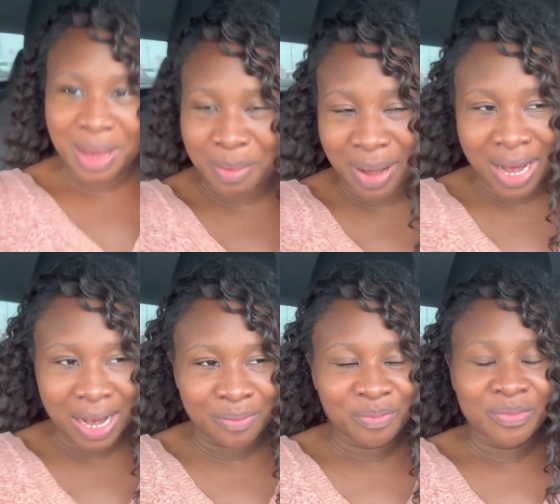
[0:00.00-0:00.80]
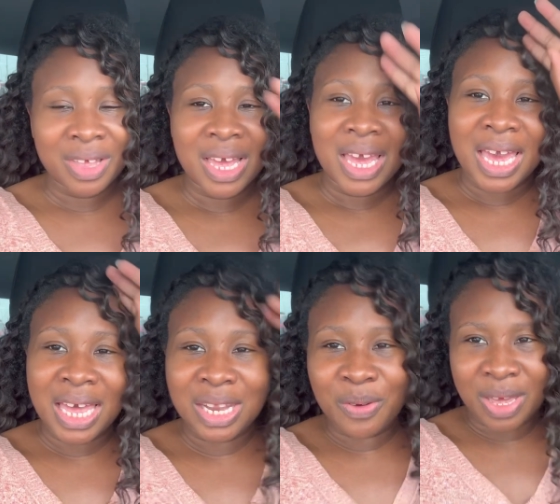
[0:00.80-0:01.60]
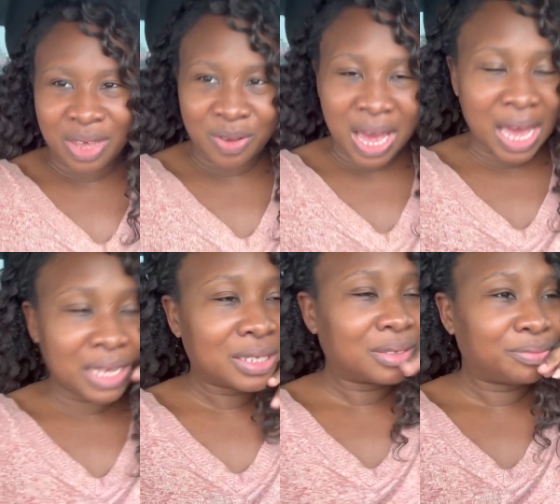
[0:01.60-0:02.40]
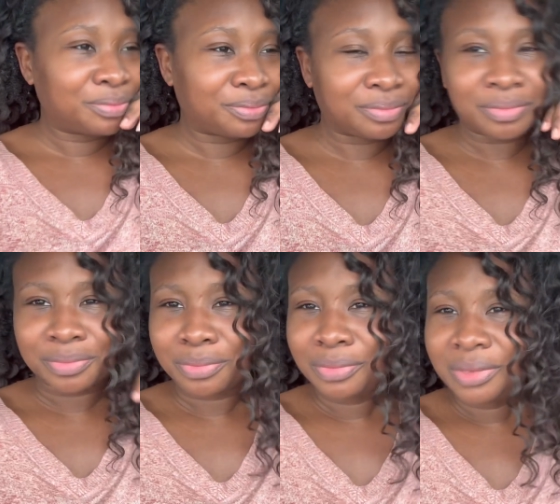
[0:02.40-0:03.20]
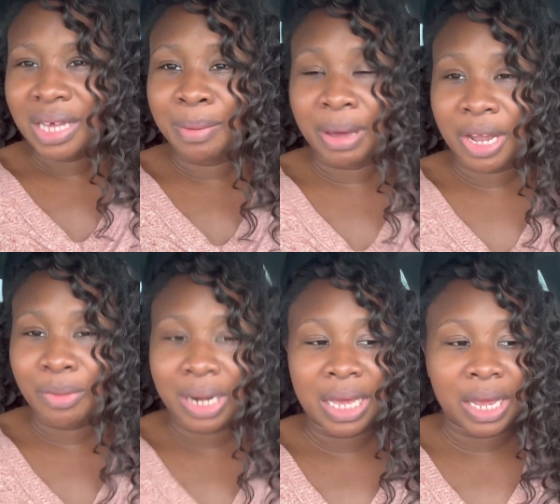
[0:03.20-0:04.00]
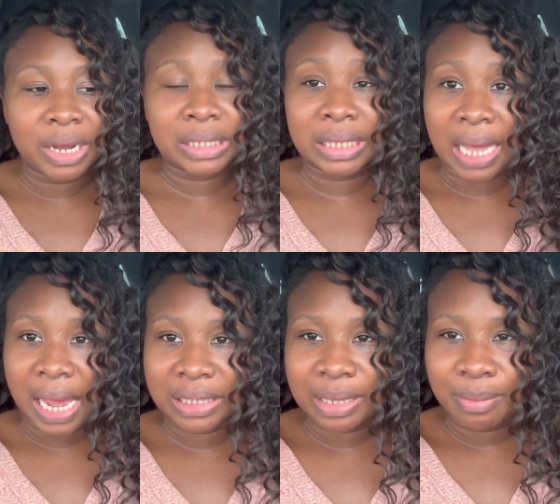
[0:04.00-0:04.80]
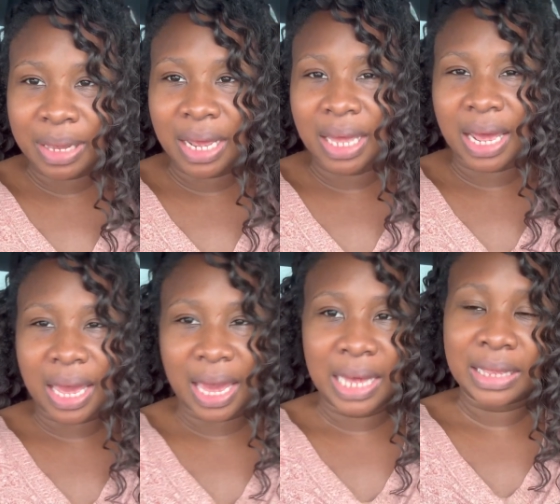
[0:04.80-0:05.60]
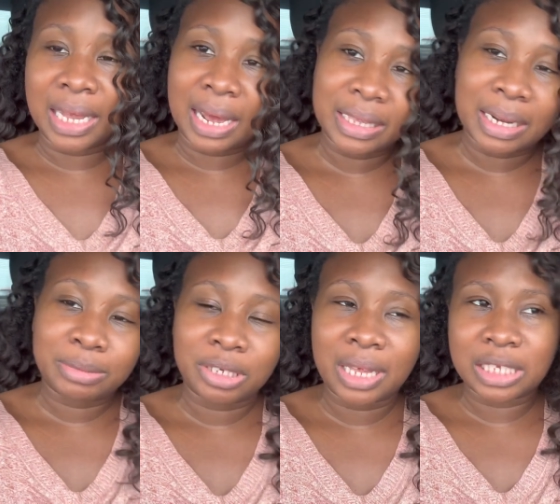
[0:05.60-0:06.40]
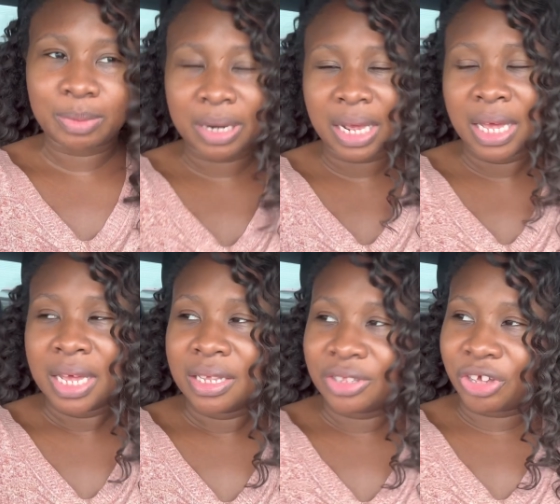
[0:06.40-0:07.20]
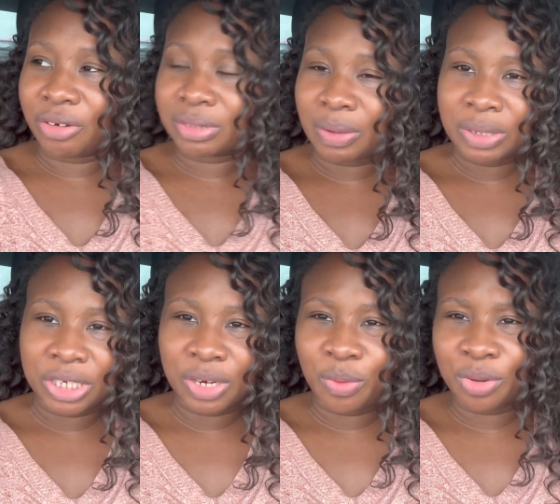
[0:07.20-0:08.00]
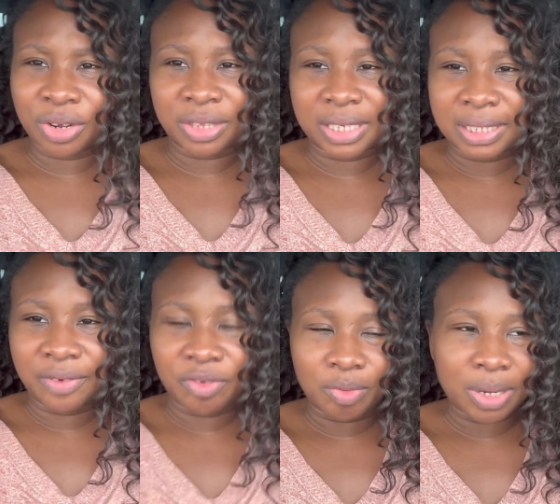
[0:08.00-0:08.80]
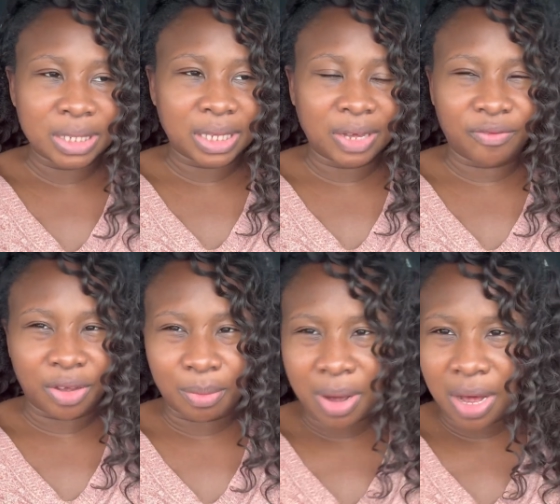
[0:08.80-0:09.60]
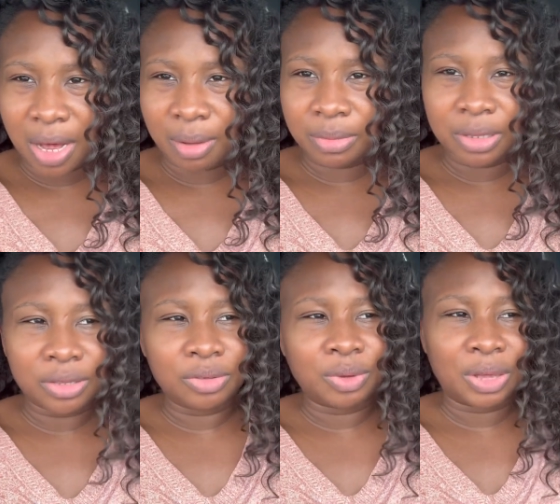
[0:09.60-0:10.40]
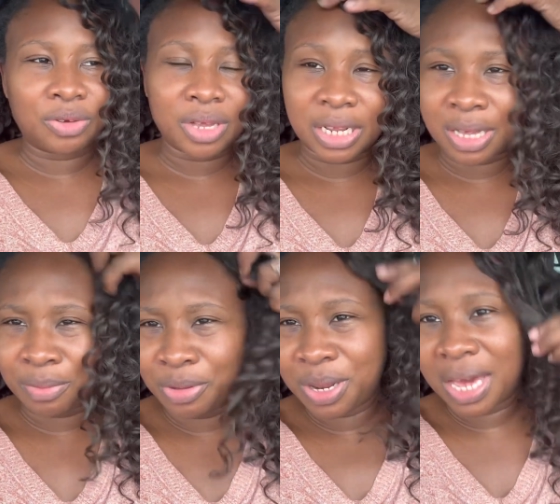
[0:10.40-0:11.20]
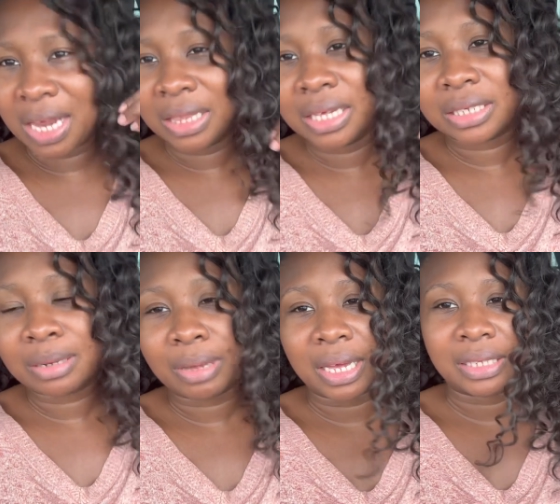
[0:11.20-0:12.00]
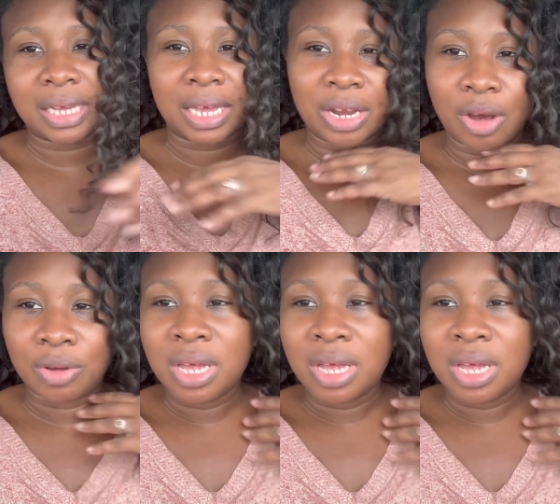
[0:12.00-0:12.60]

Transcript: a mom and low-key you guys i'm out here writing errands last minute and i hate that i hate that i'm so last minute derek was like we should have ordered this stuff you wanted to get for your mom you you could have communicated this and i'm like yes i know